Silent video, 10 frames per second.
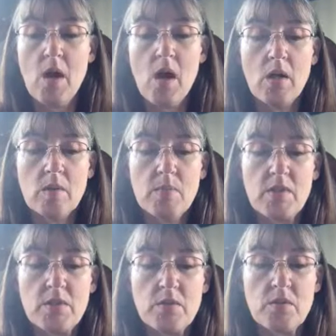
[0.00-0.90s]
All of
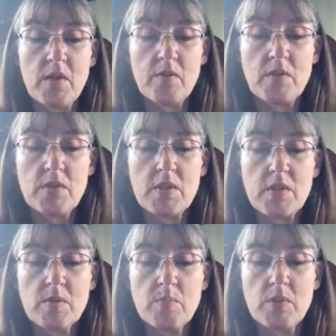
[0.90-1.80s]
my student advocacy
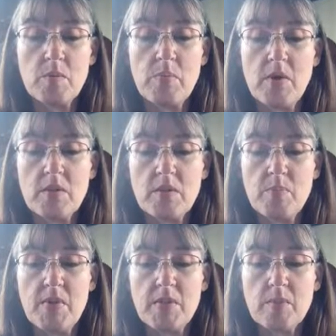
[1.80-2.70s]
is built upon this
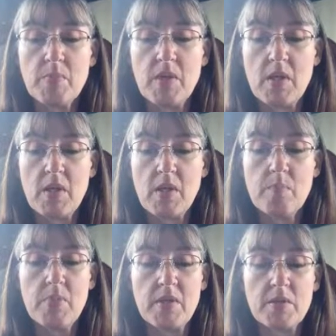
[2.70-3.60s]

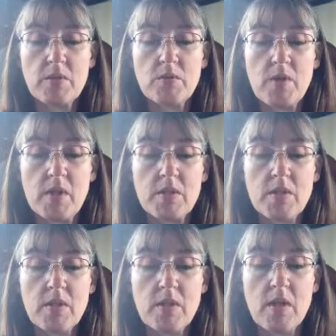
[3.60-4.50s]
basic
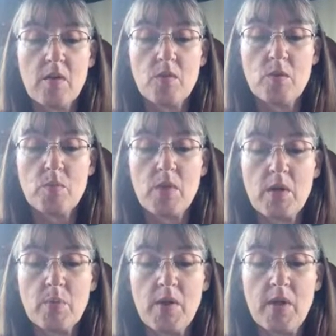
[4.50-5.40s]
trust that I form
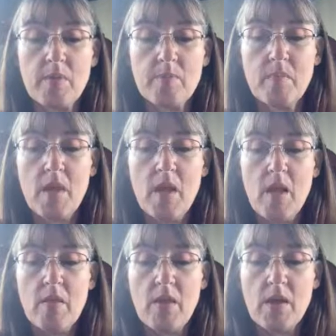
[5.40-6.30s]
right away.
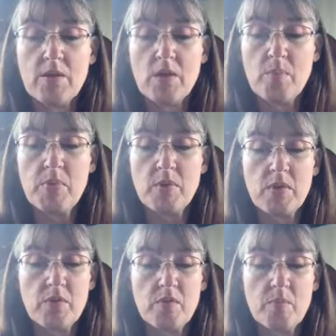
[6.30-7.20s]
Then I start
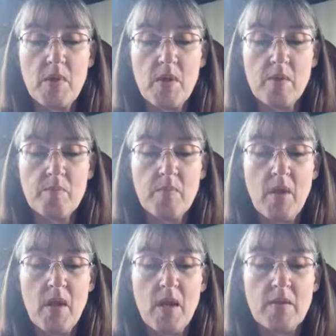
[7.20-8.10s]
building from there,
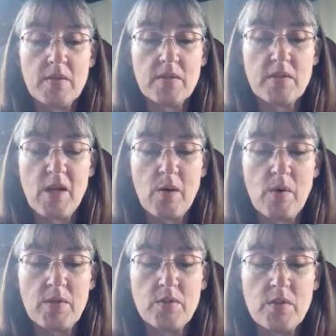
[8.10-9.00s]
and this is how
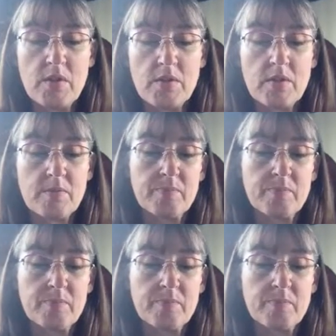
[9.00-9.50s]
I do this.